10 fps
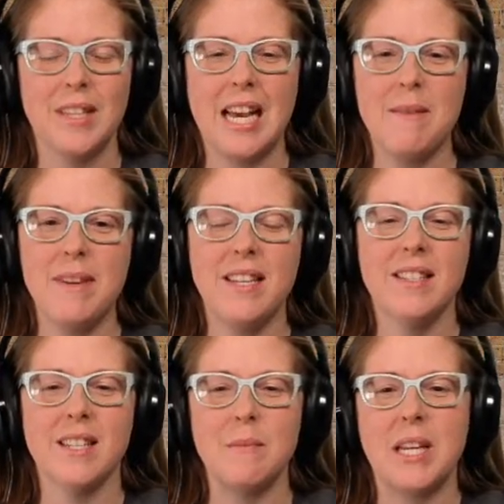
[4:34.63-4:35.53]
I mean,
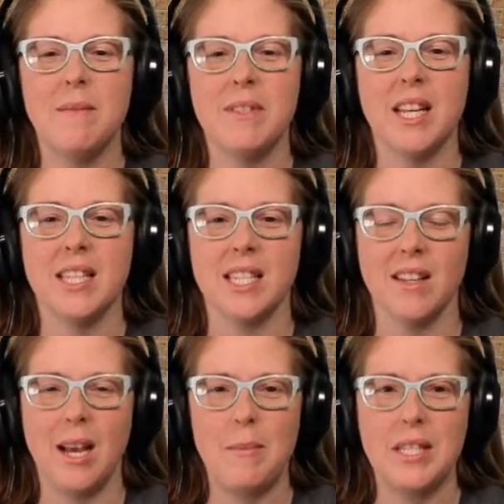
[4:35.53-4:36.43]
sometimes that still
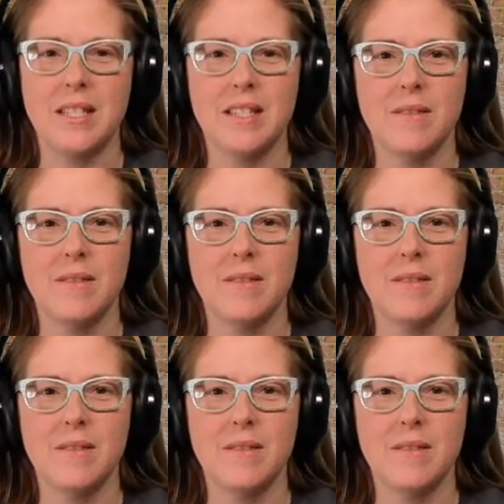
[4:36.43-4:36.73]
happens.